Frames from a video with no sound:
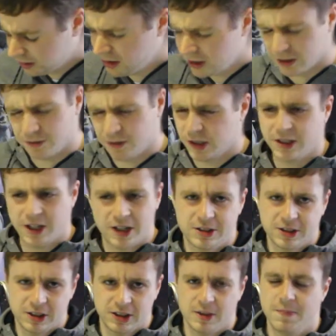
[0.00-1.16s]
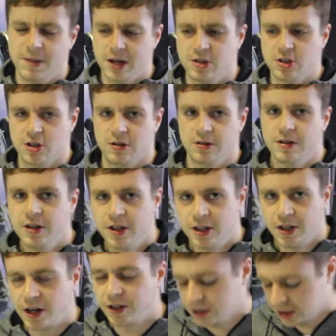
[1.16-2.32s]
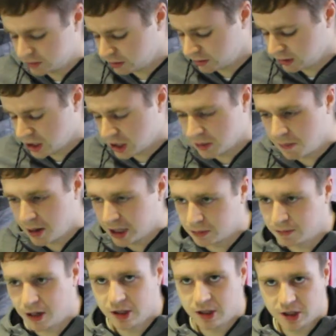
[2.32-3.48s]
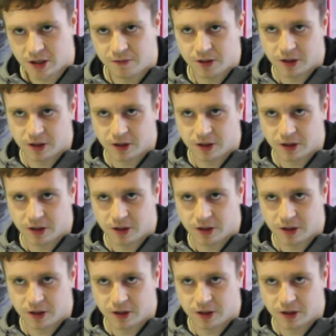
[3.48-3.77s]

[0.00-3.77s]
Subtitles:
It's fantastic to bench on. I think it's probably the best bench I've